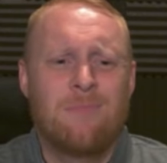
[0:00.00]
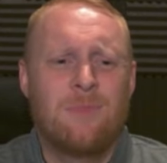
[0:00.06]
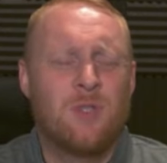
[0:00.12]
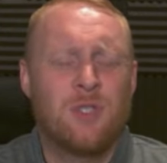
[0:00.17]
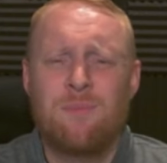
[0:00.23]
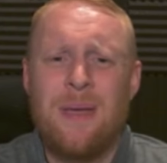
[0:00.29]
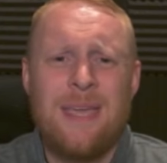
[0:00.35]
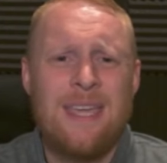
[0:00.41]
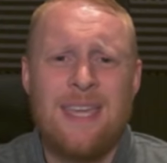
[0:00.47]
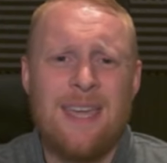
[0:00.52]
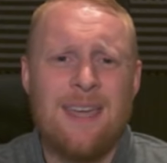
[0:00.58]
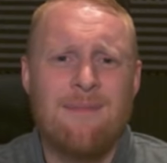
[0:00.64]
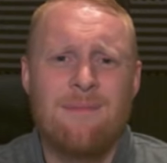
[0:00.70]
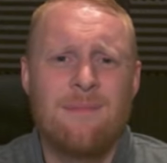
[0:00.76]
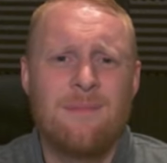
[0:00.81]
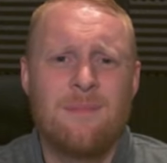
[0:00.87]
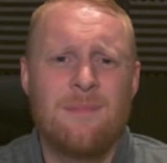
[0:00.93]
just make
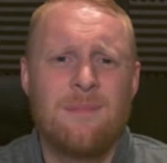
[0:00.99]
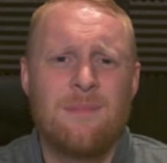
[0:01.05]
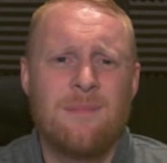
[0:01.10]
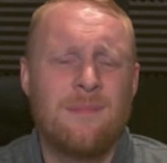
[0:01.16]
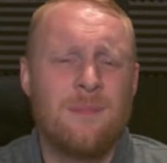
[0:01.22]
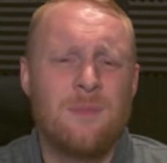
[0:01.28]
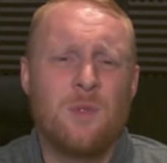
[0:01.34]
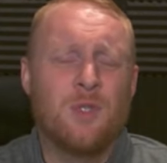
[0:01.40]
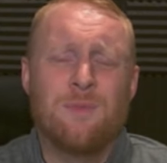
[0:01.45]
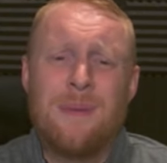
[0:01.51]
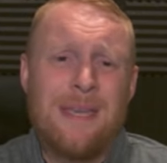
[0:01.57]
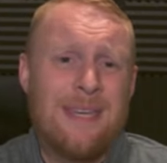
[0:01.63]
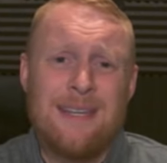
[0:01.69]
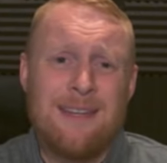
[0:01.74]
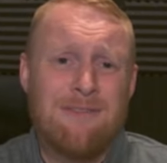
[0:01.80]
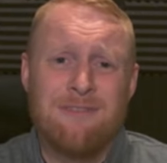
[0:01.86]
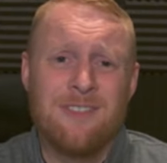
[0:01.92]
it just
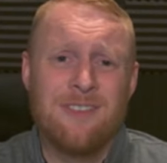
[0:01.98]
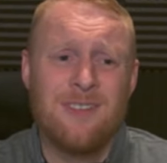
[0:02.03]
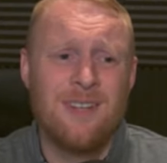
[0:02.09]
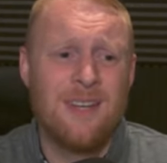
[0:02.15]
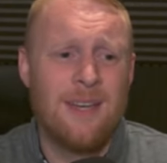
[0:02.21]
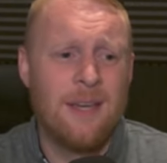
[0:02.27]
make it different